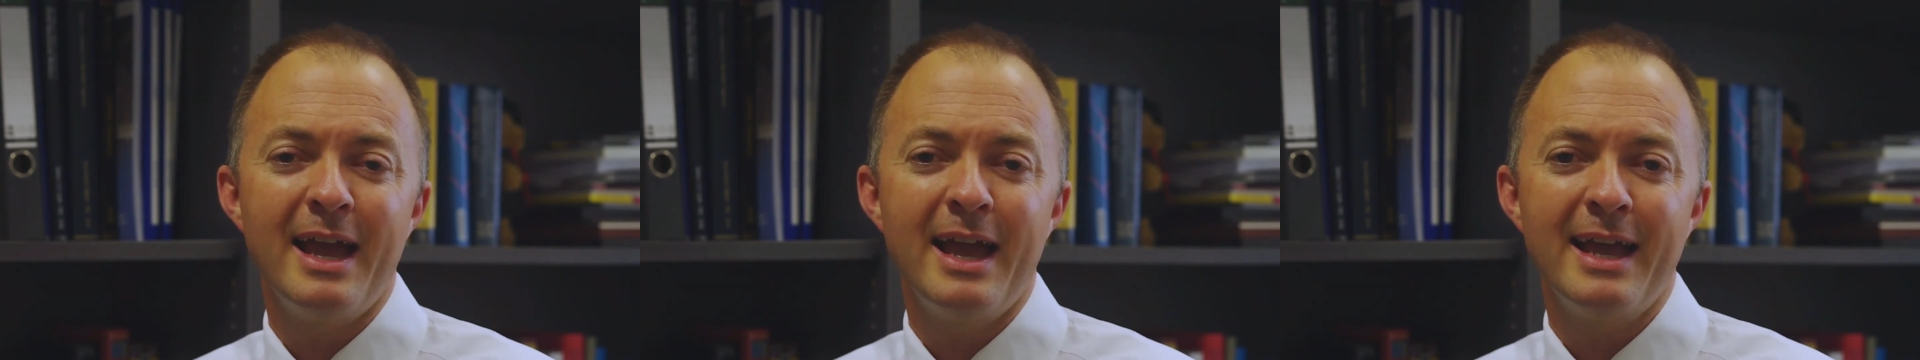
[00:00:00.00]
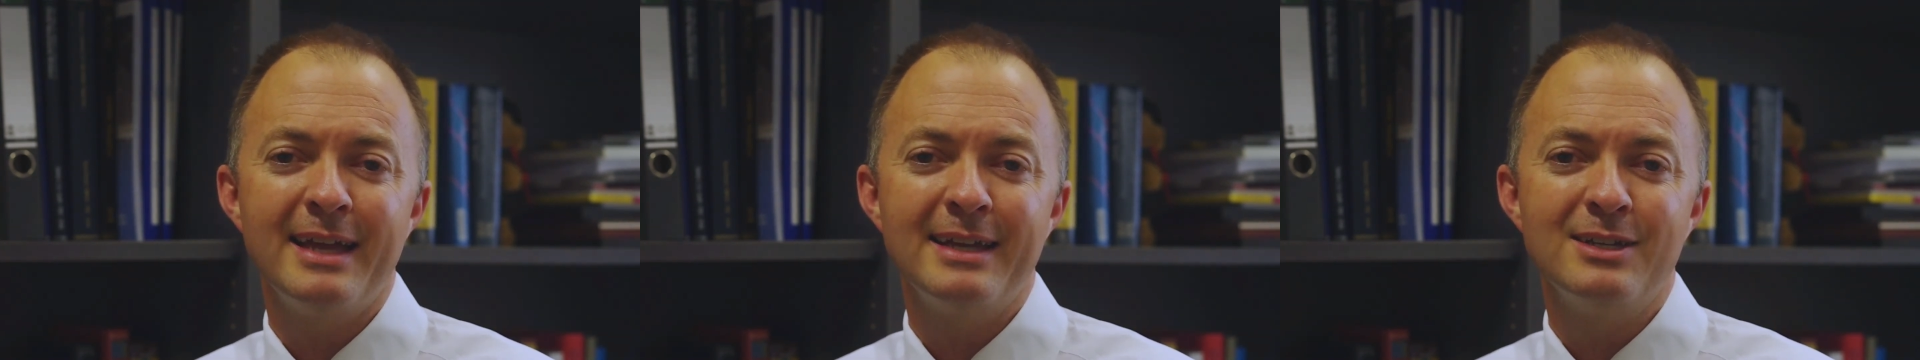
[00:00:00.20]

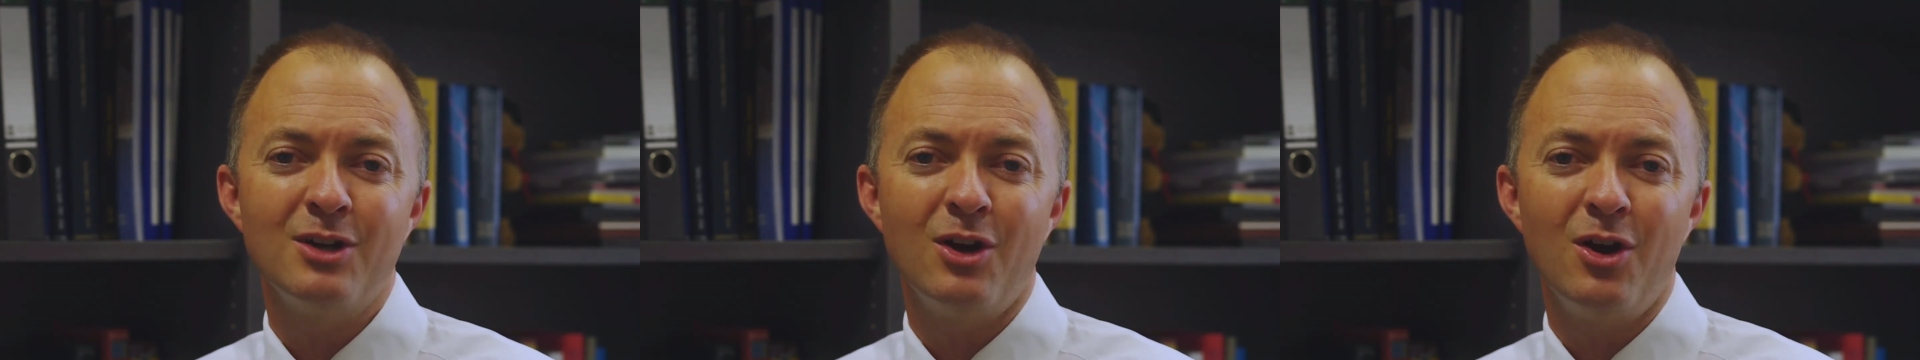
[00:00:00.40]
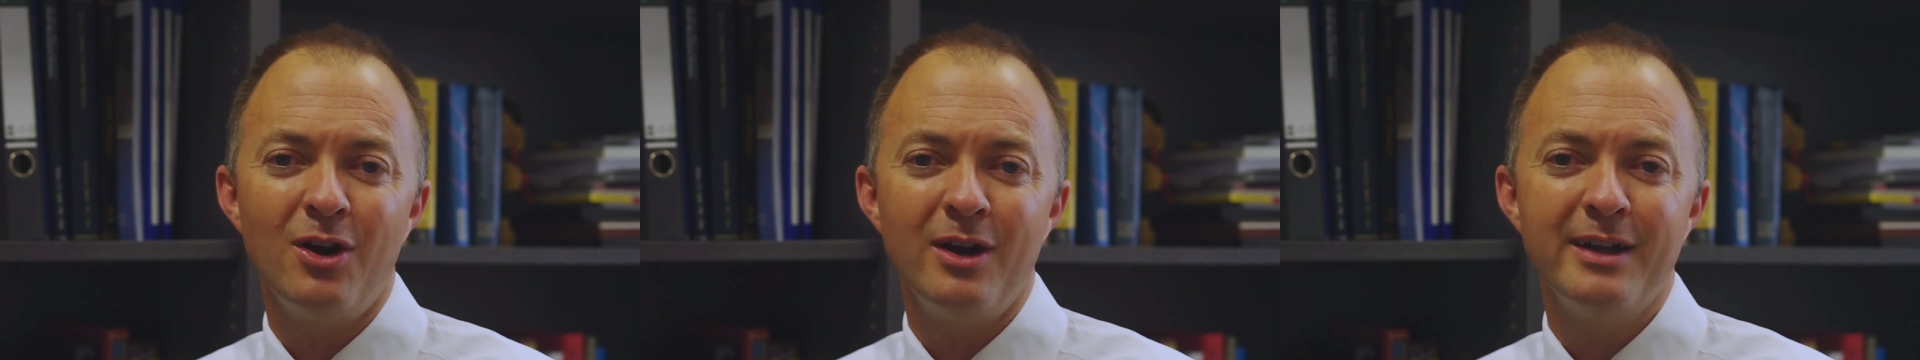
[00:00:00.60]
and
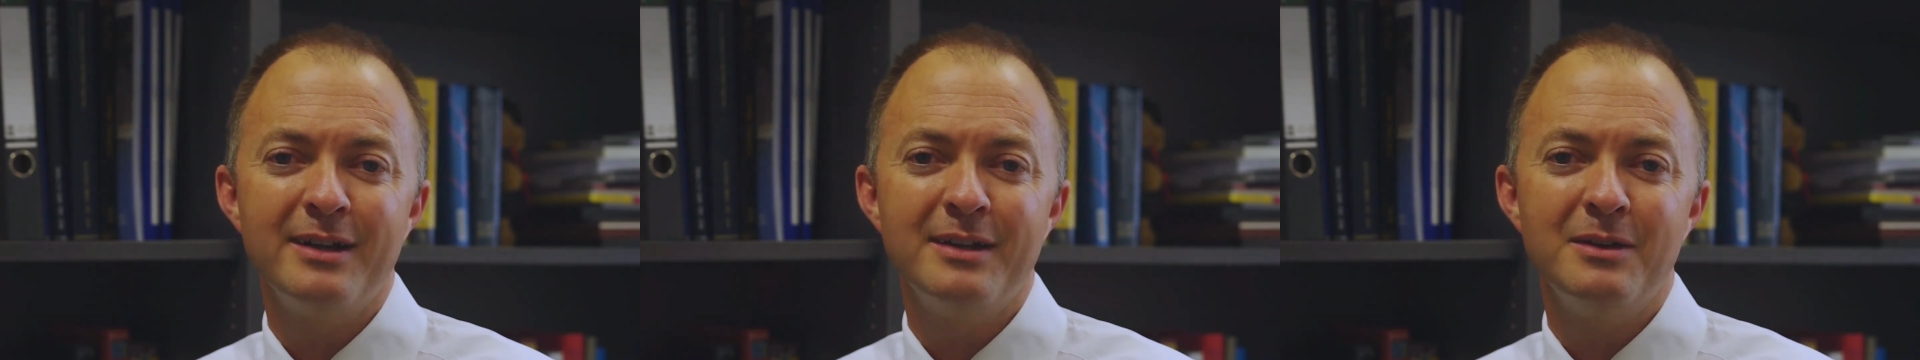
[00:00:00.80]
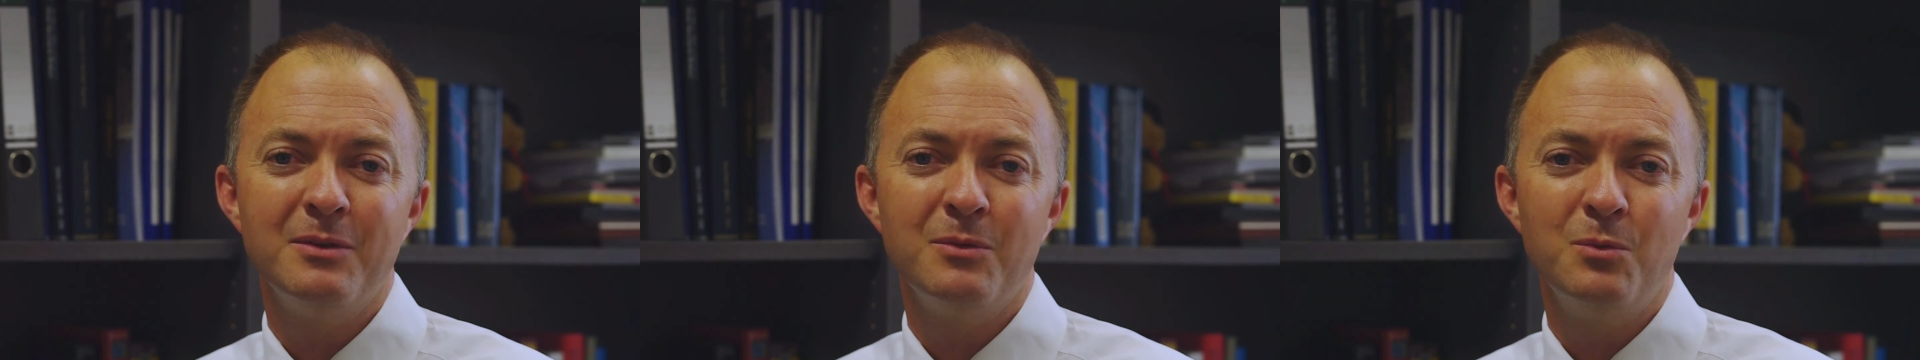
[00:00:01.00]

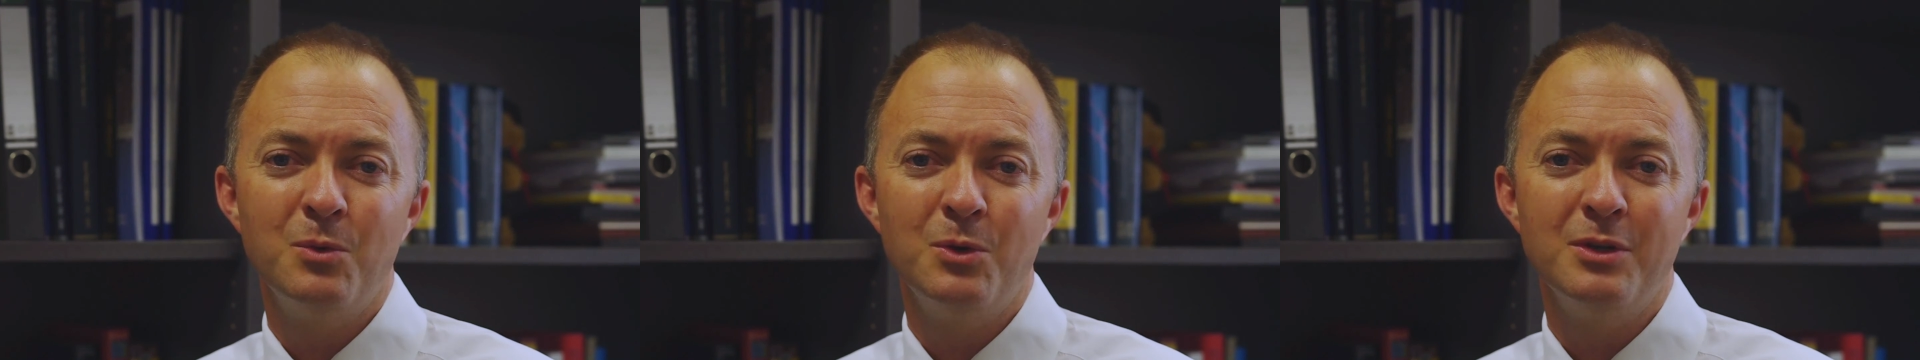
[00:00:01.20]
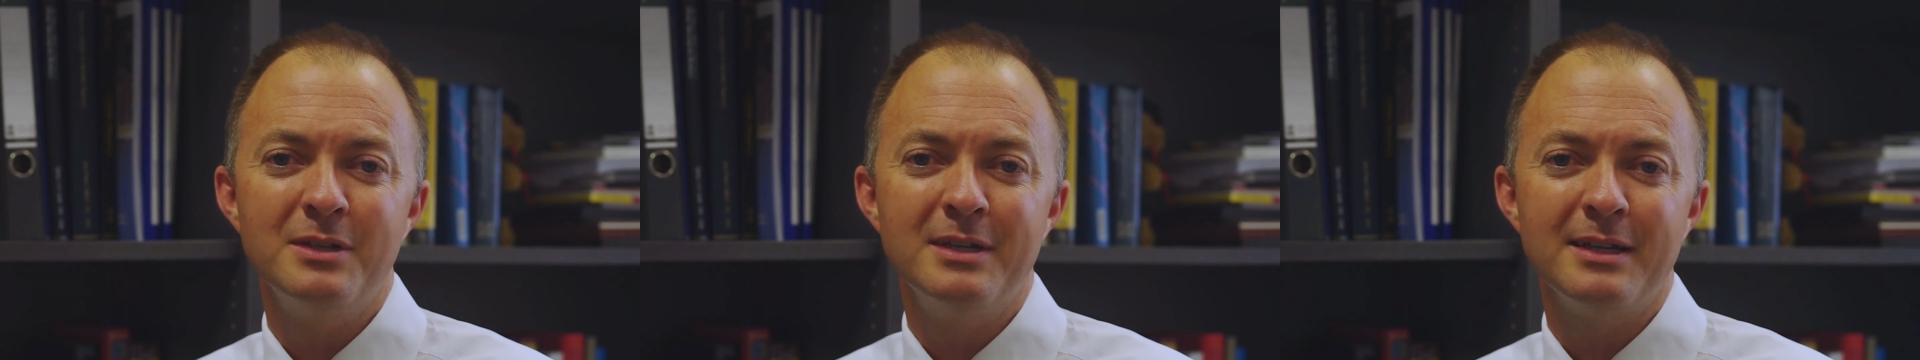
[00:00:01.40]
I
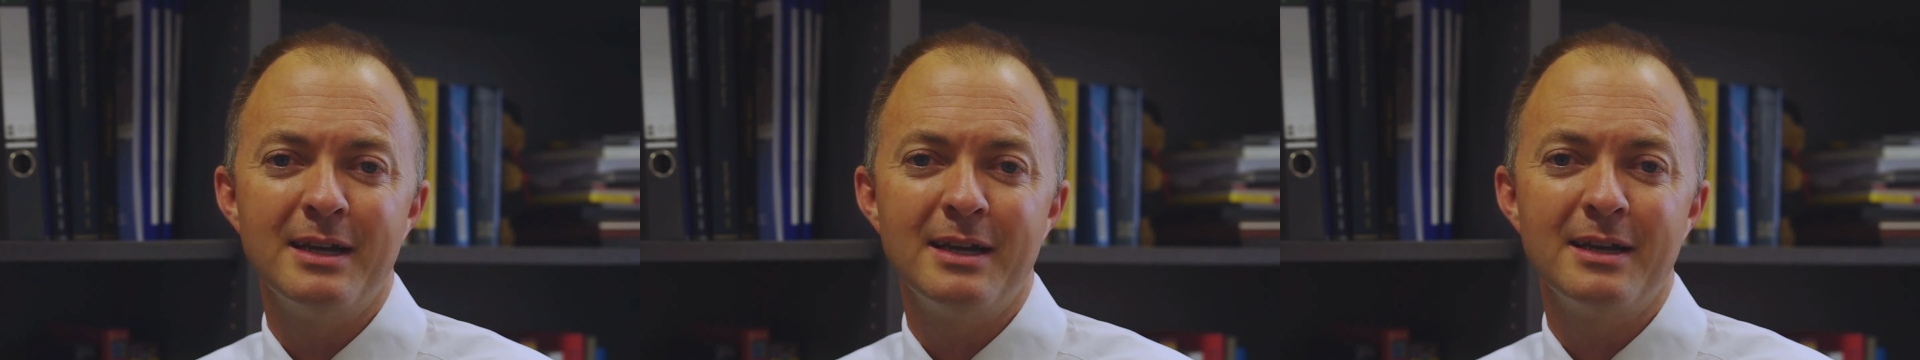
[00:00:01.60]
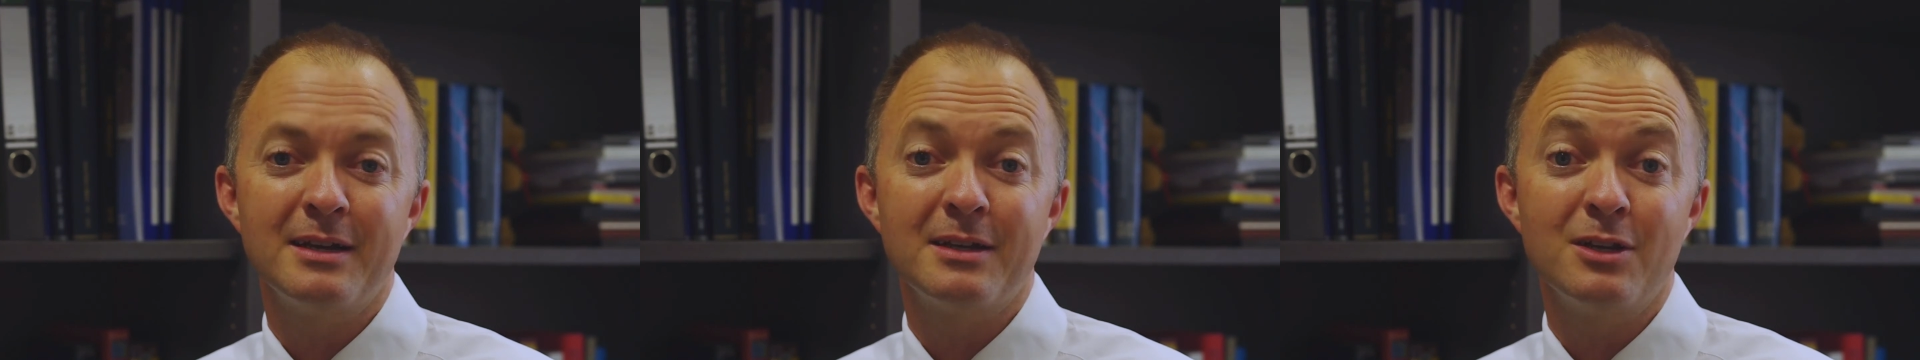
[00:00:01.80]
would
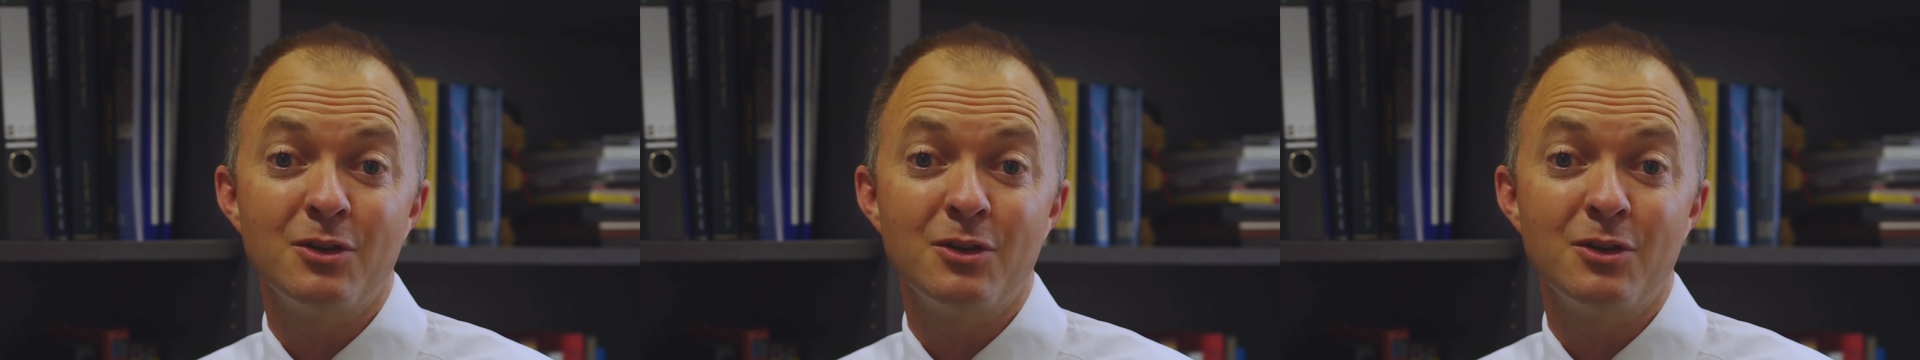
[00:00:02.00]
uh,